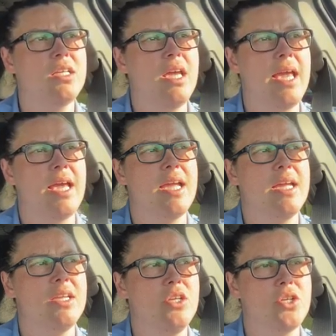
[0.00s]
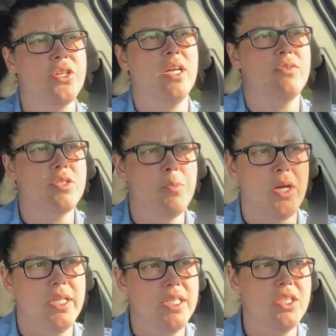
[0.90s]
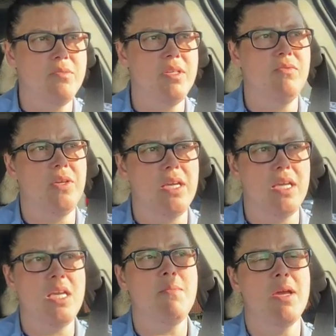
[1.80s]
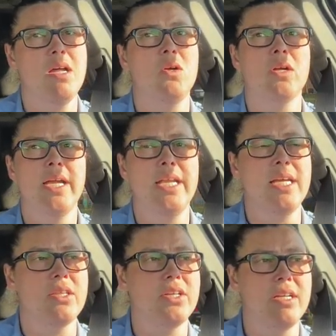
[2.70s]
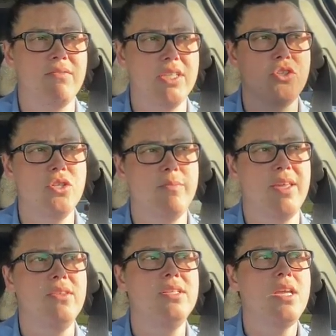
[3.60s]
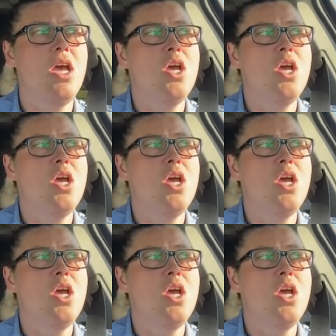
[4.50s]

and you're not responding to me via email or any other conventional methods.